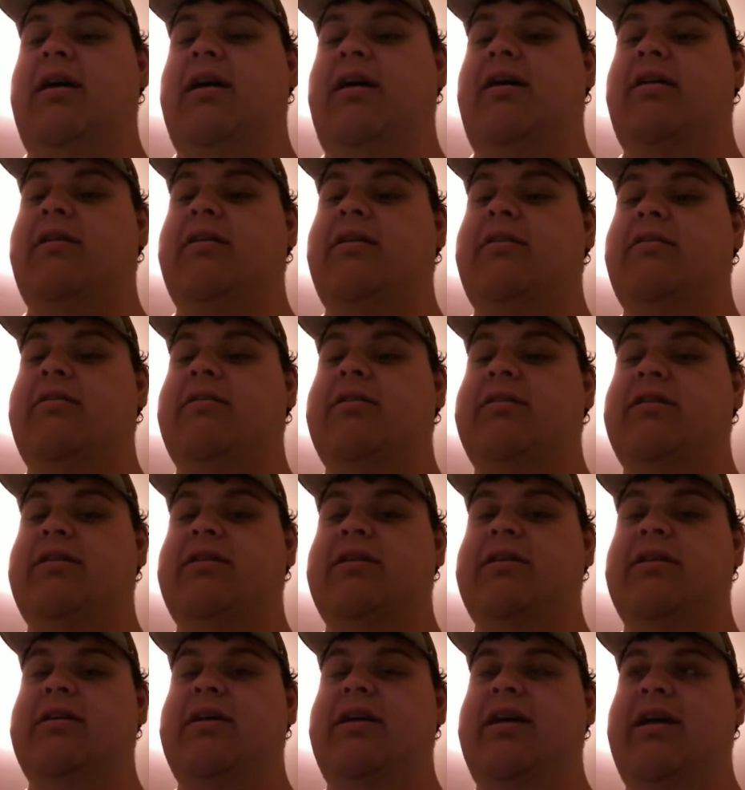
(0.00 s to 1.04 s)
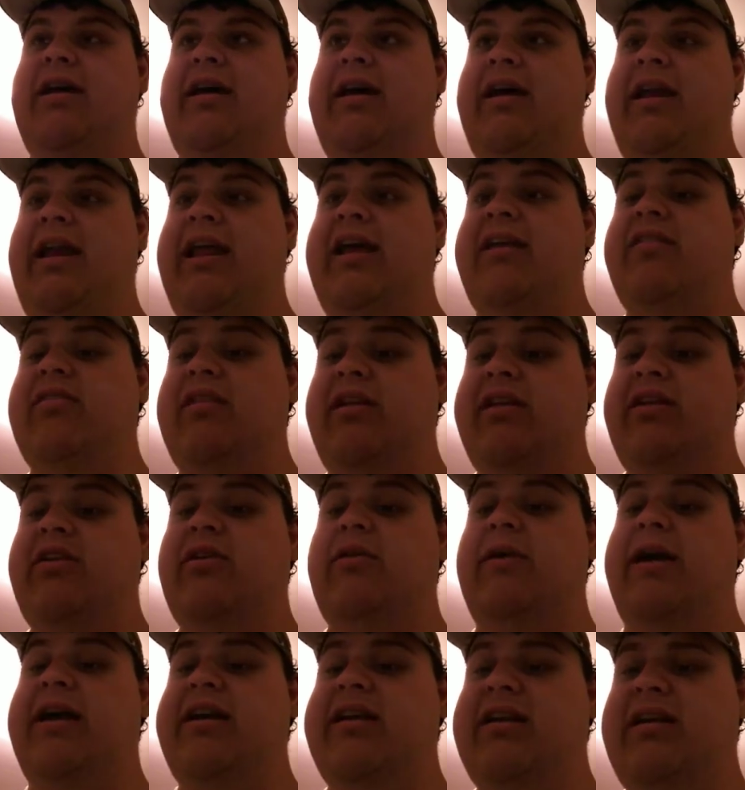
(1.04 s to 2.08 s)
Although, an excellent
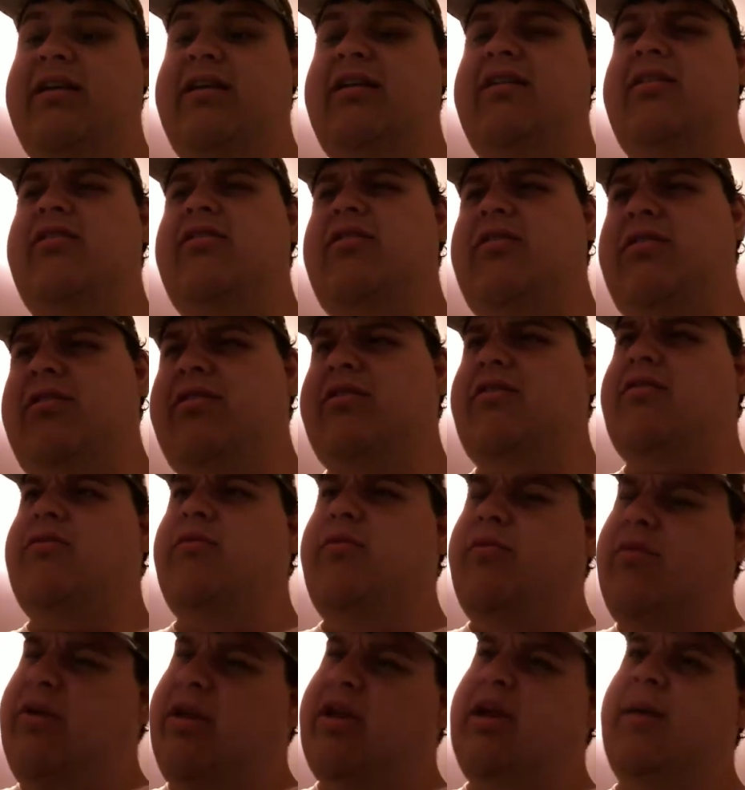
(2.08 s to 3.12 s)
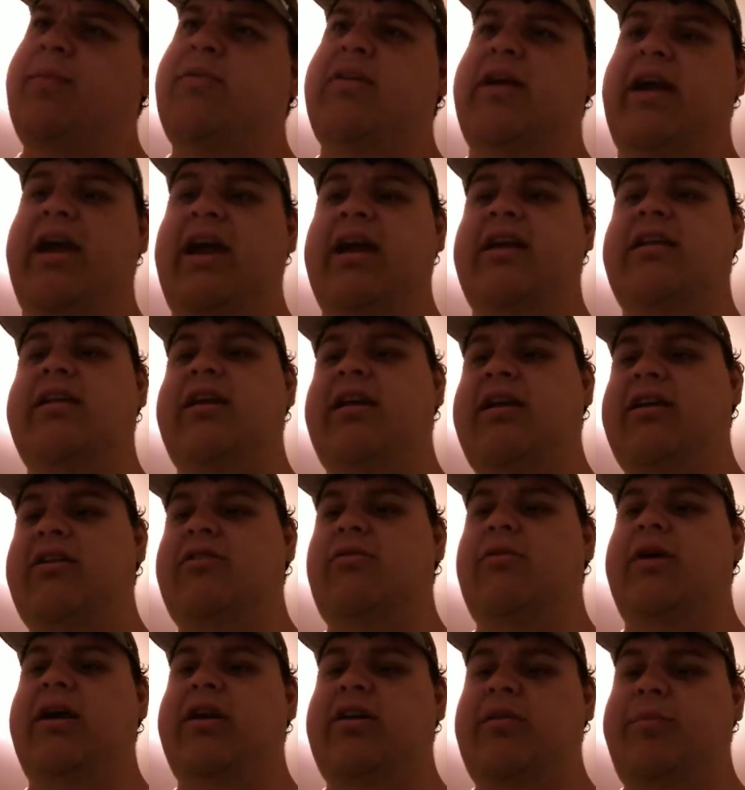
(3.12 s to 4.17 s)
director, when it comes to acting and
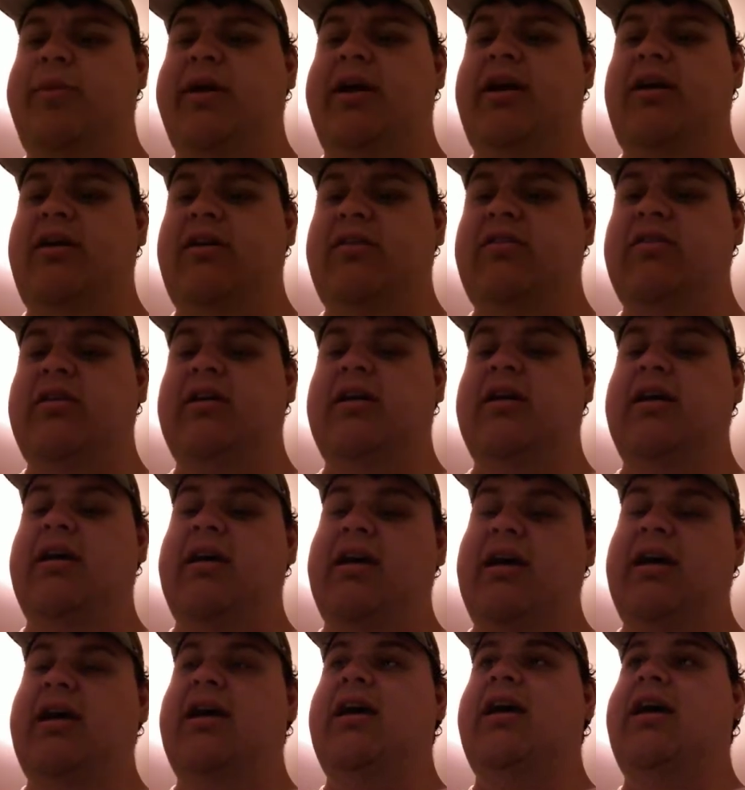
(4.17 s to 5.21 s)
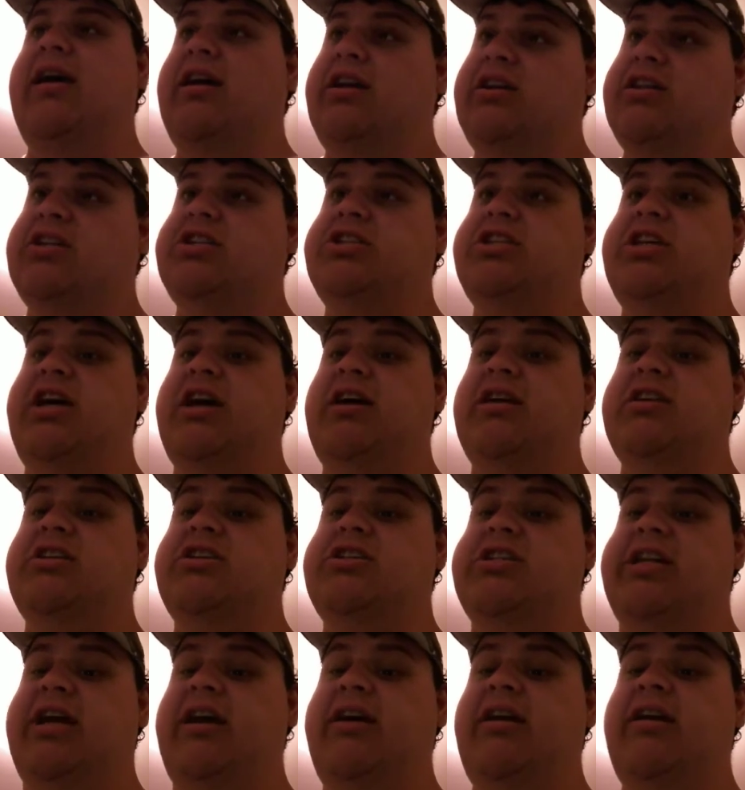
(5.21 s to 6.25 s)
director pairs, Chow
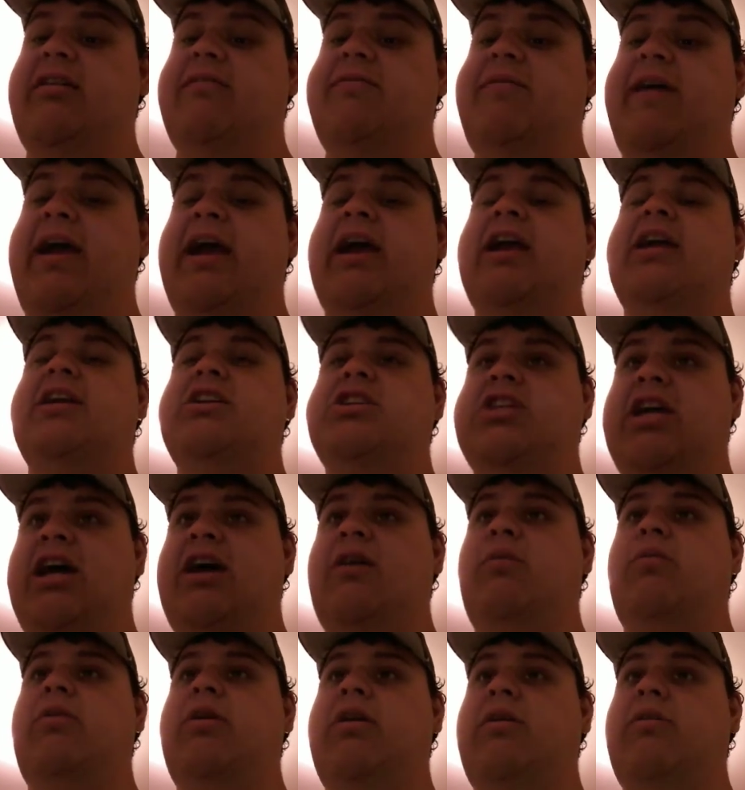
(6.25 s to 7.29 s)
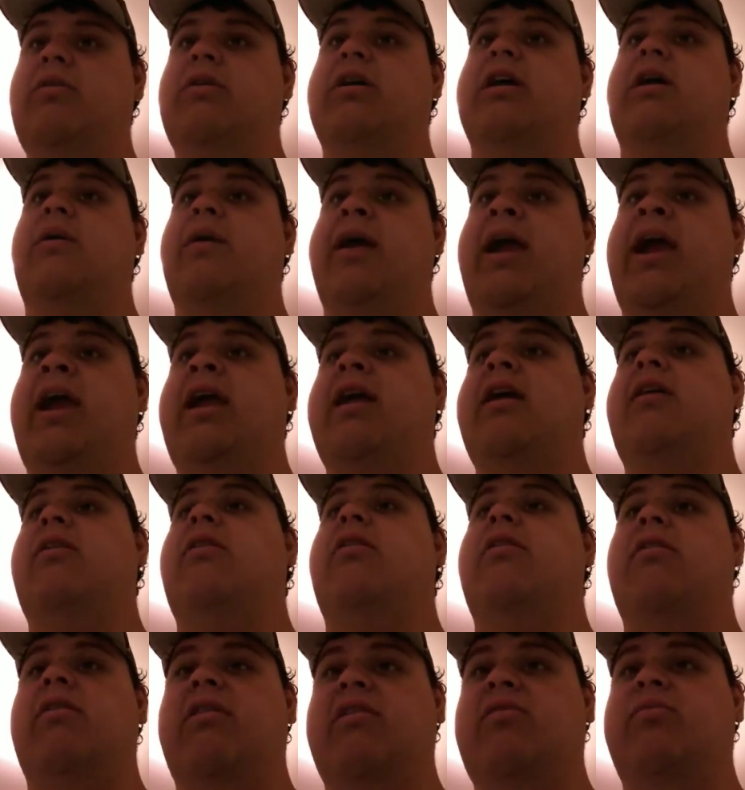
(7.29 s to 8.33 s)
Yun-fat and John Woo go hand,
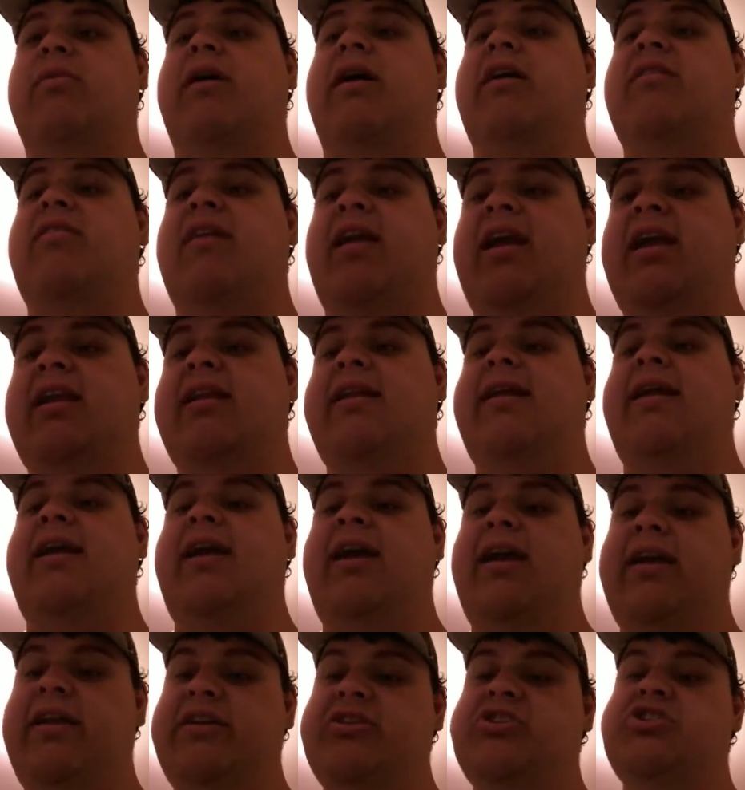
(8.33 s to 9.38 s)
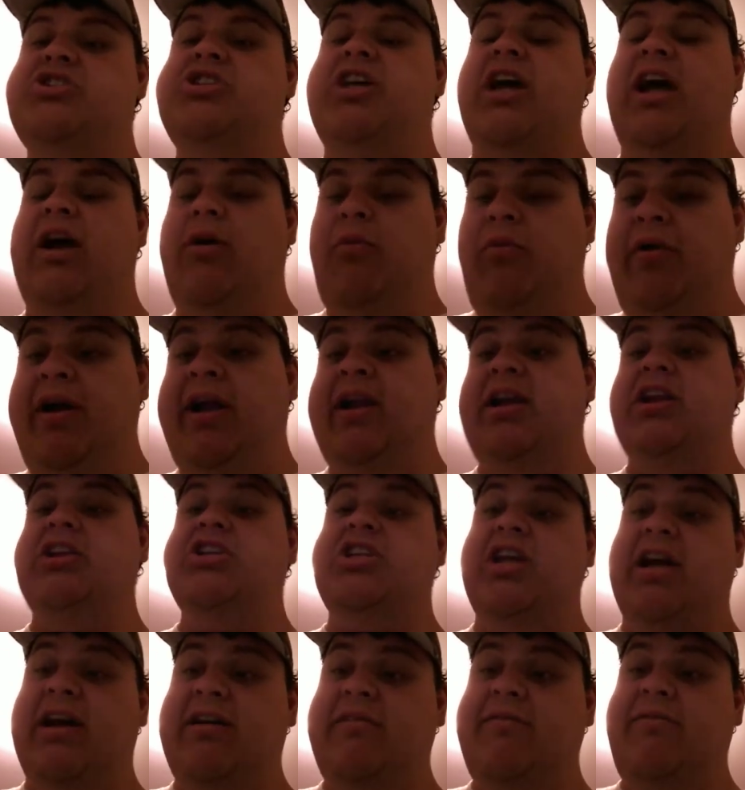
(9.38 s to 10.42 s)
or about as hand in hand as John Wayne and
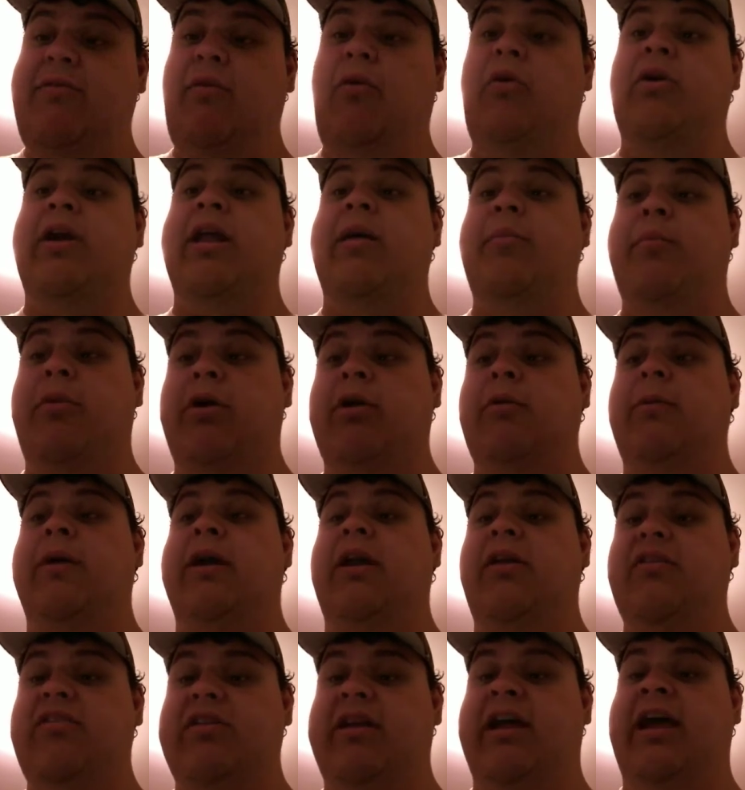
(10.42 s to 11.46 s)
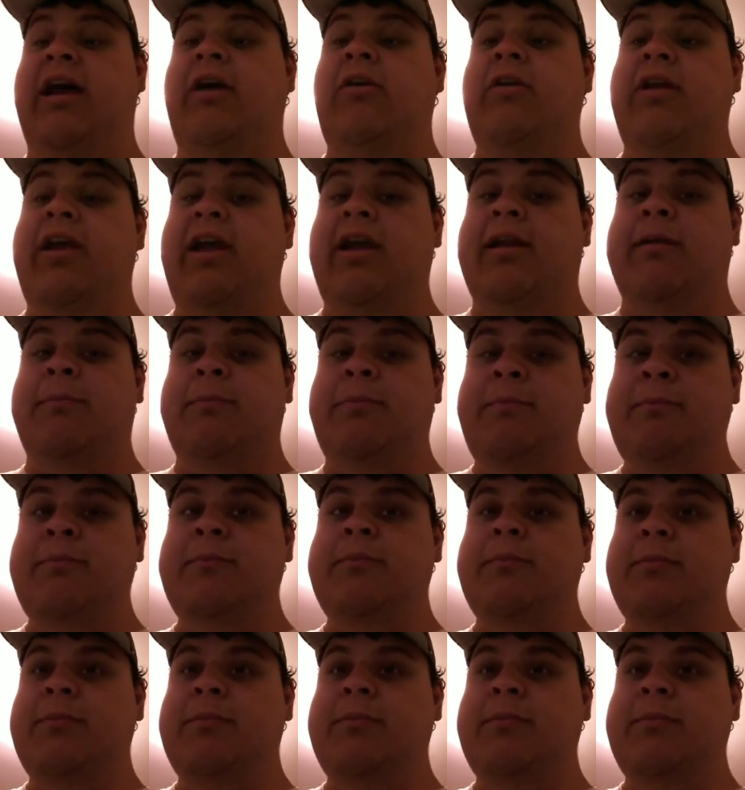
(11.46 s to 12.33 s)
John Ford and Burt Reynolds and Hal Needham.